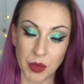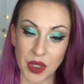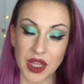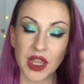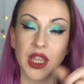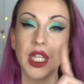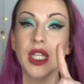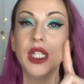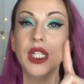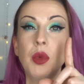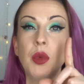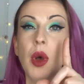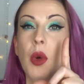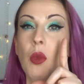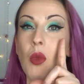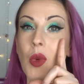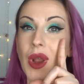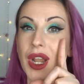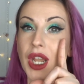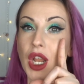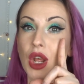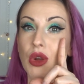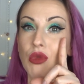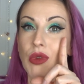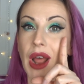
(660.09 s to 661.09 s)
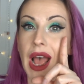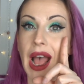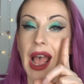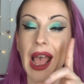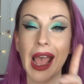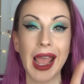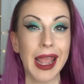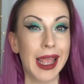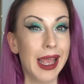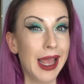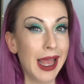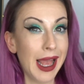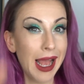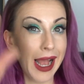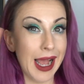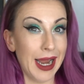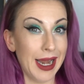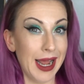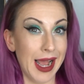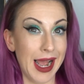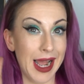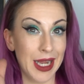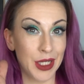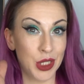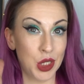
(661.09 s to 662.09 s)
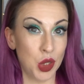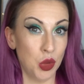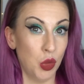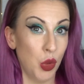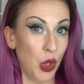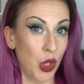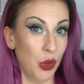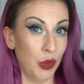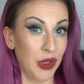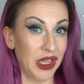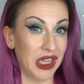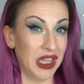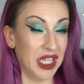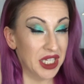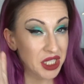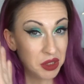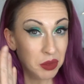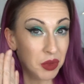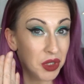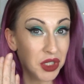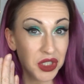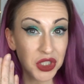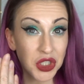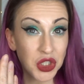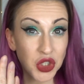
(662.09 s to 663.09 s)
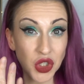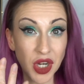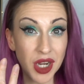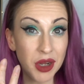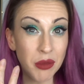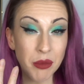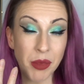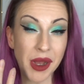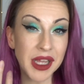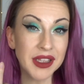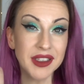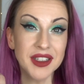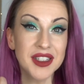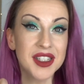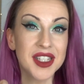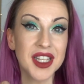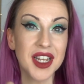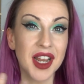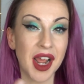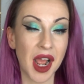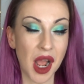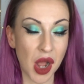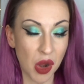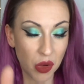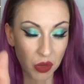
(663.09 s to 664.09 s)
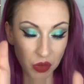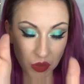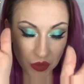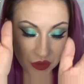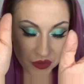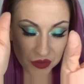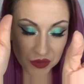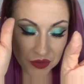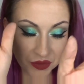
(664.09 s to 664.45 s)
but one went awry and I had to work with this one to try and balance it out.